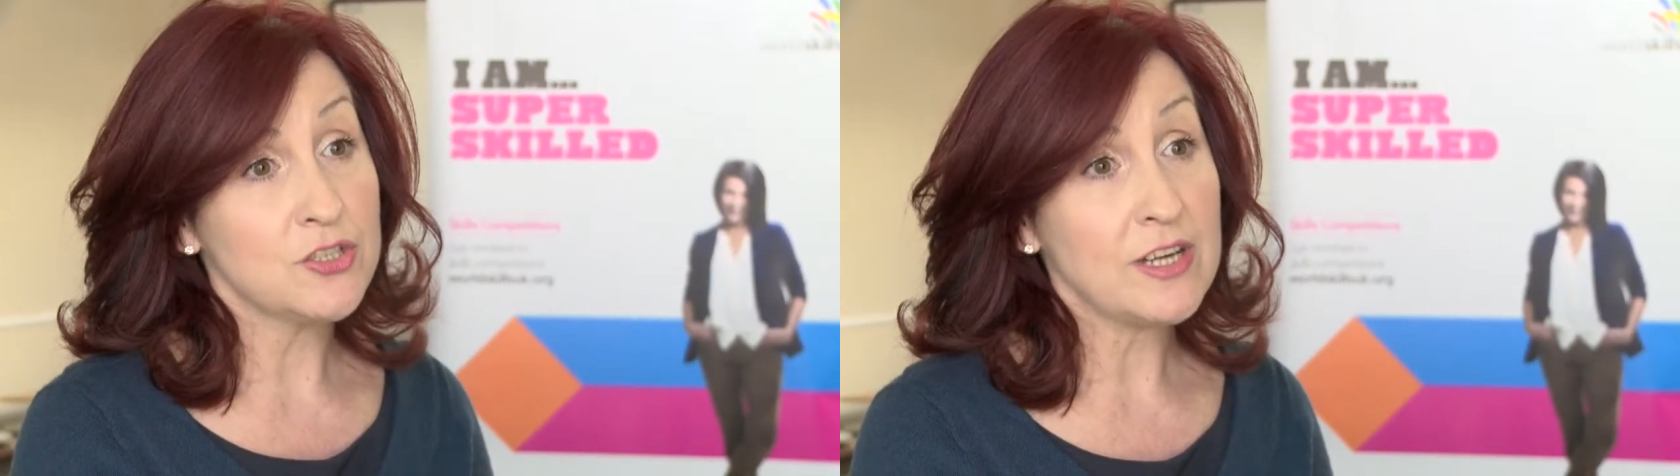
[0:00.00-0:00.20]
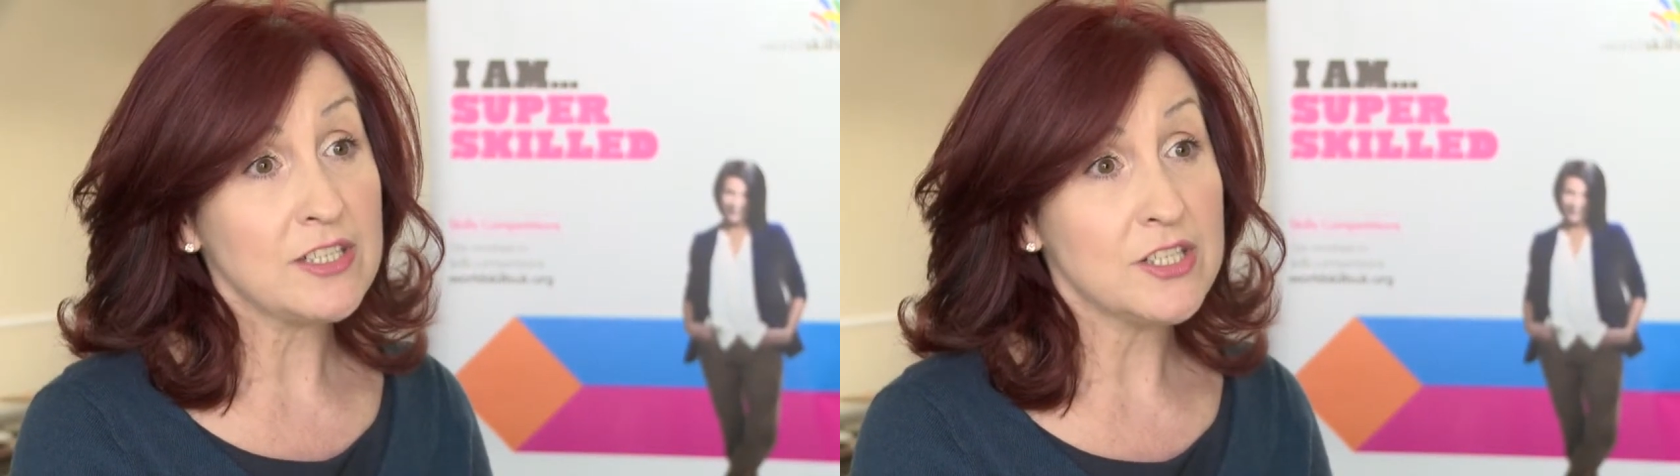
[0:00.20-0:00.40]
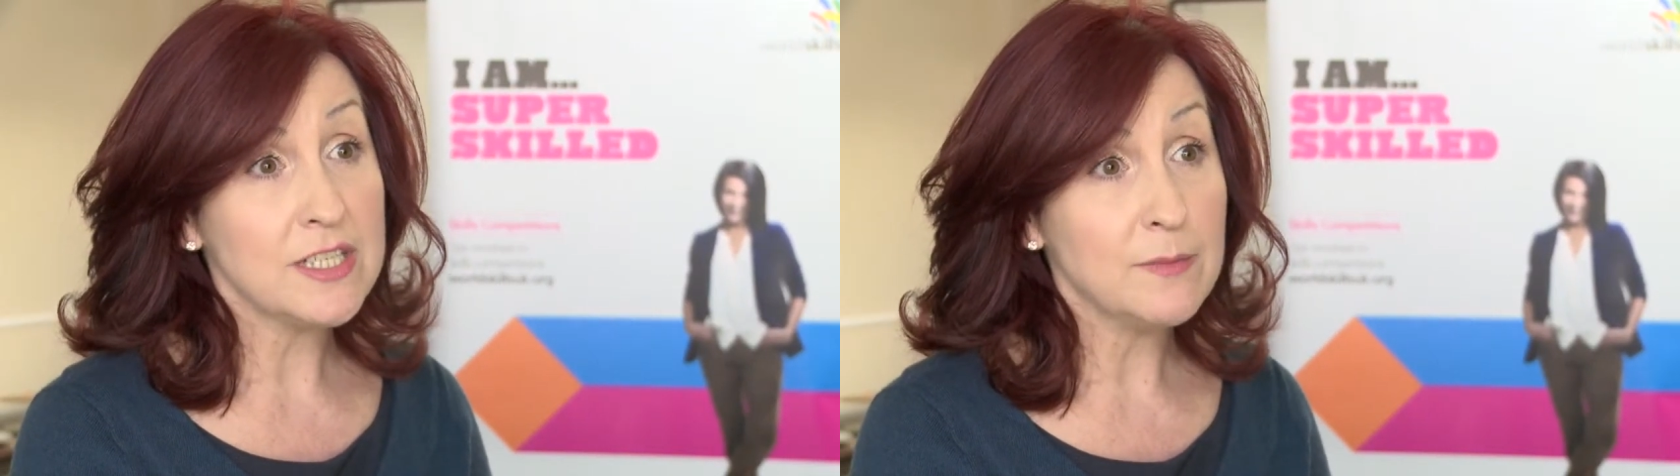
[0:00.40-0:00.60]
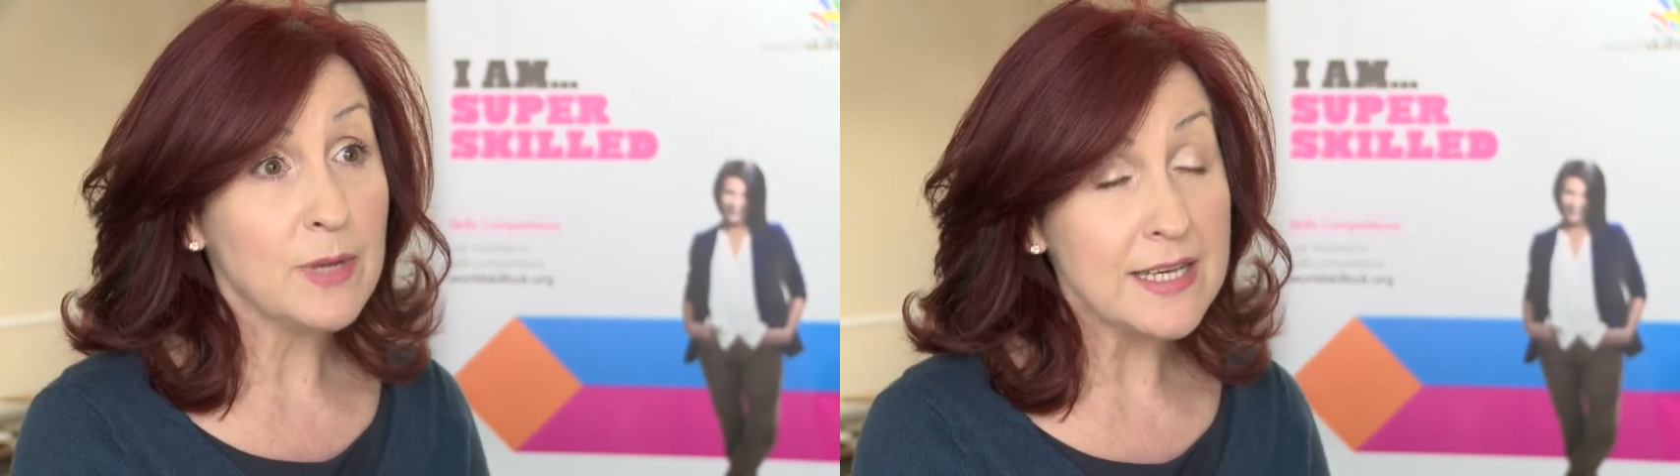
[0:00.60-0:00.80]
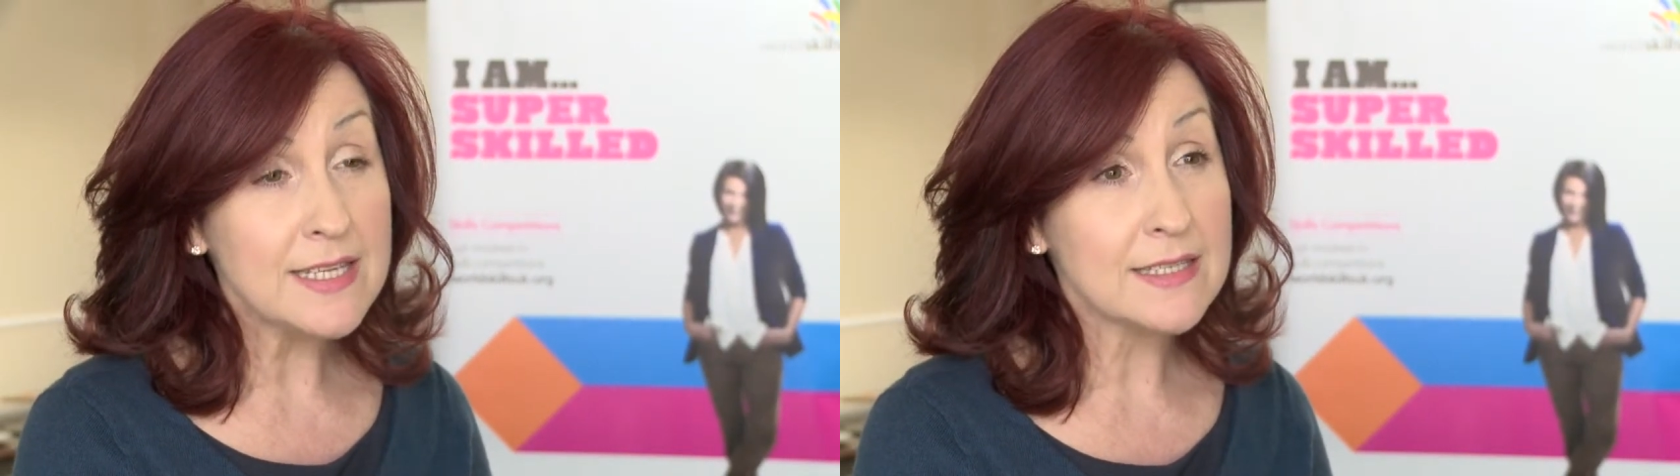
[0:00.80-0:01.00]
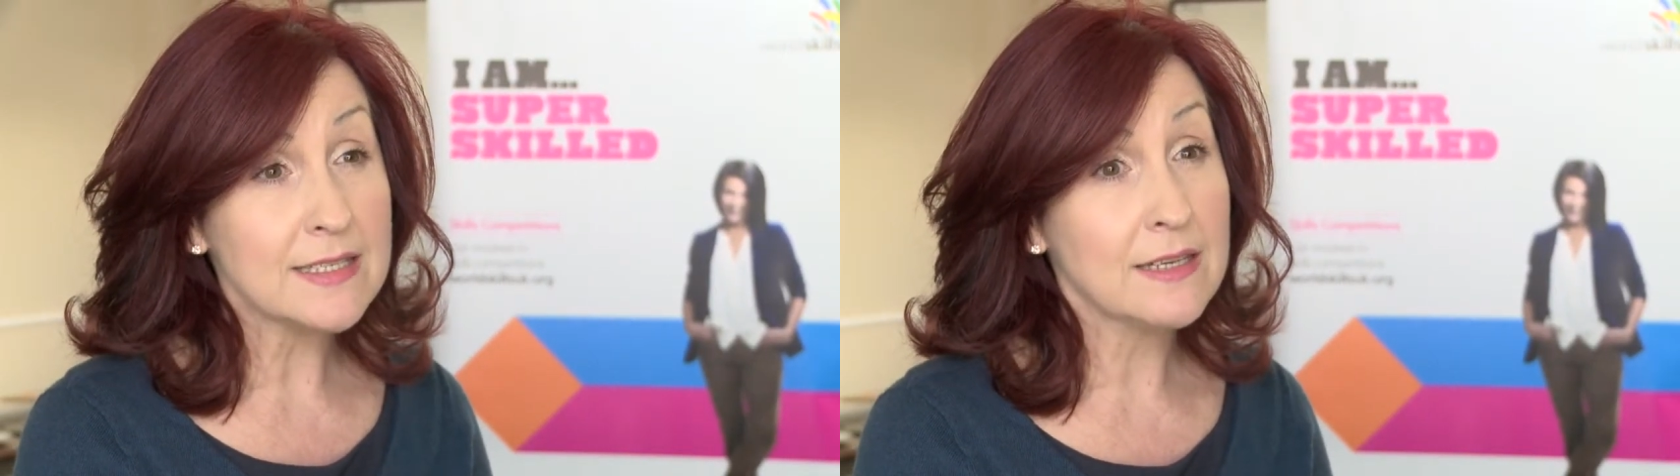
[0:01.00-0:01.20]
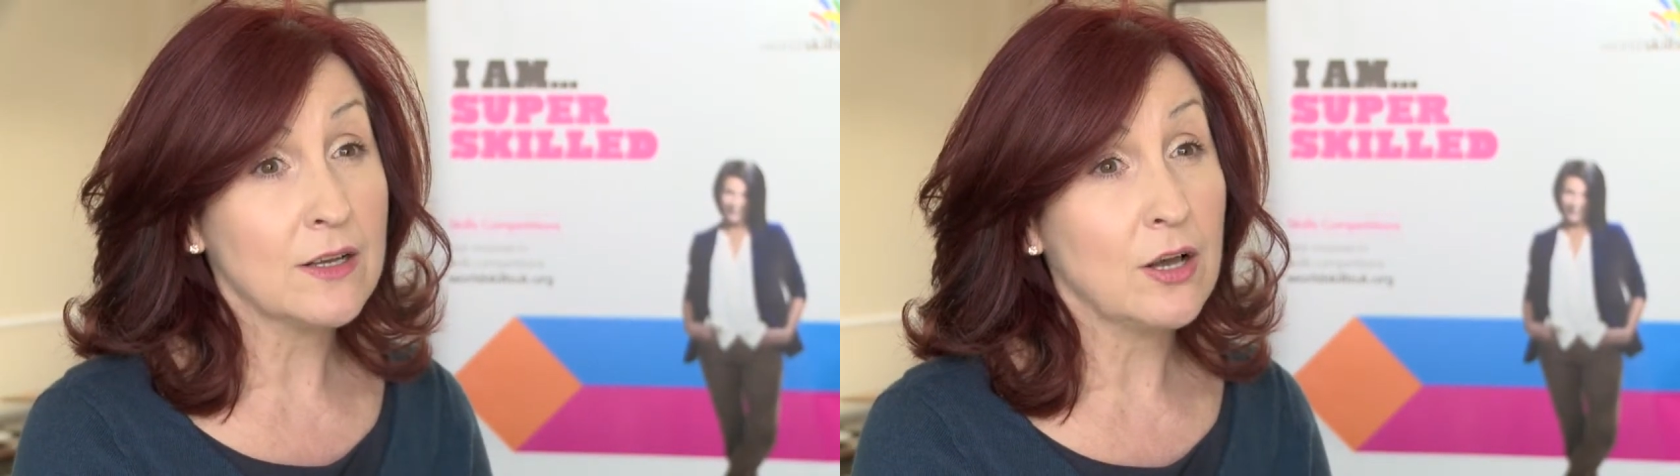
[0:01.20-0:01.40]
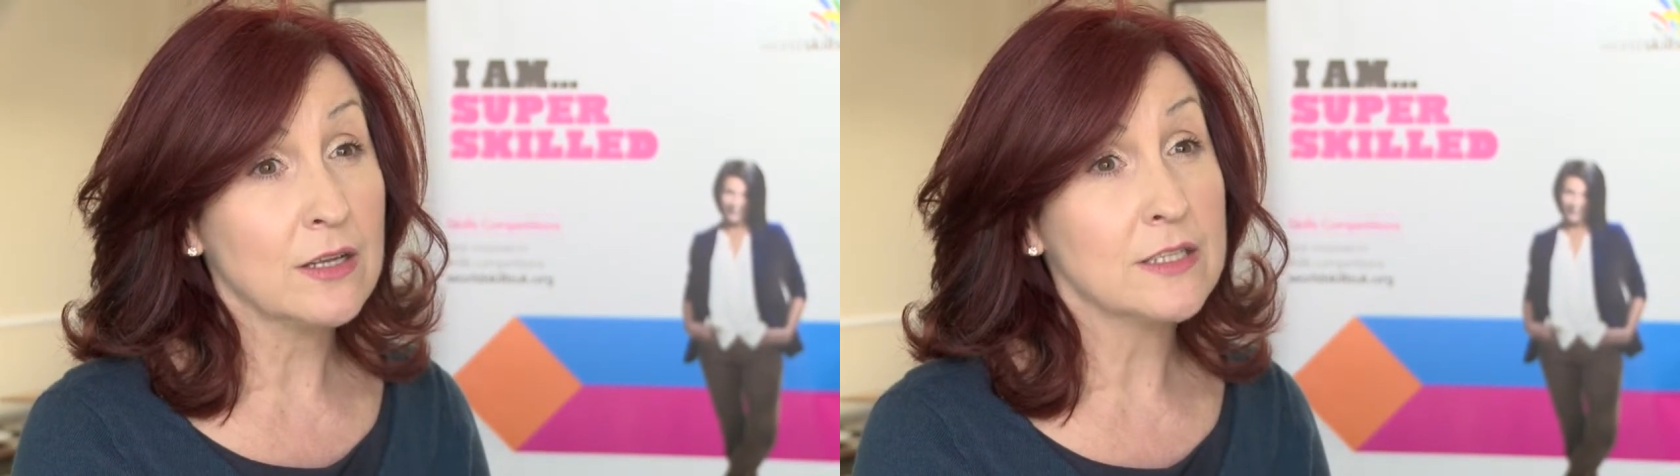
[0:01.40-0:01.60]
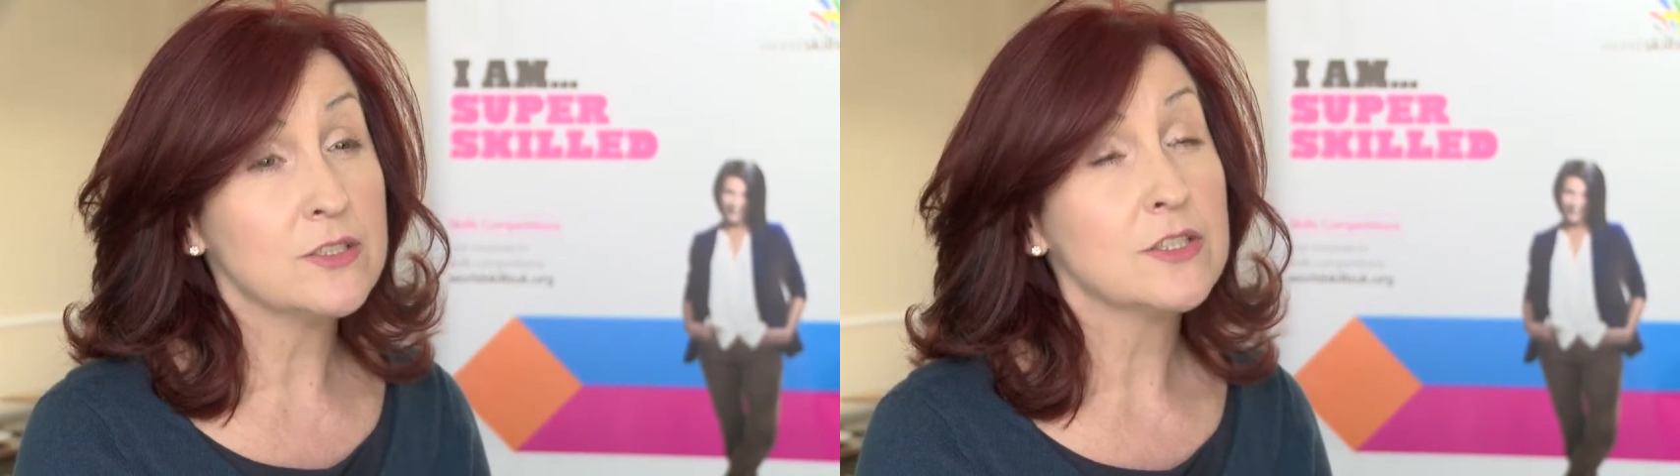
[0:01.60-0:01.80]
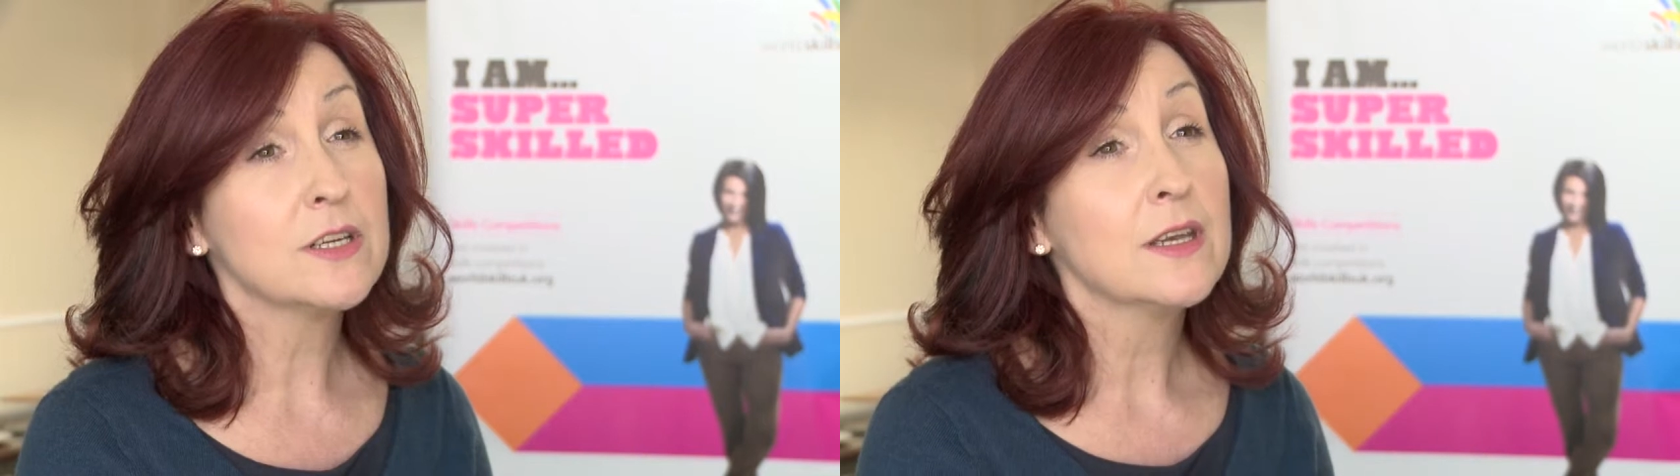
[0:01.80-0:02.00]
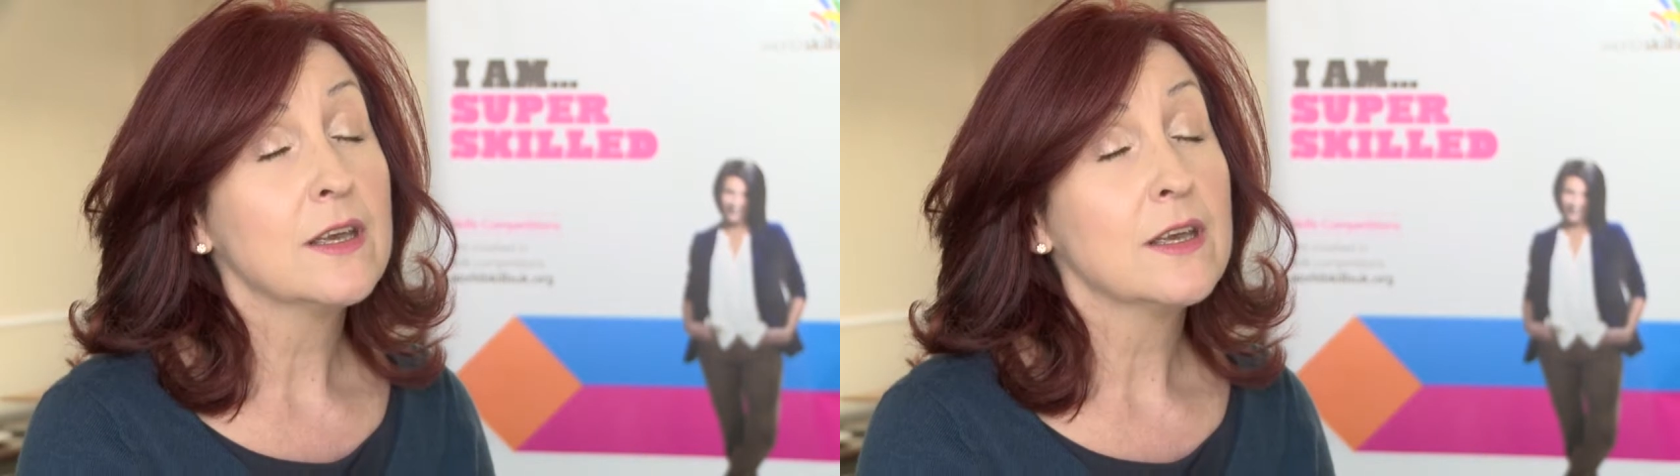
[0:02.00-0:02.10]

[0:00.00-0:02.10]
strategy in place in a college,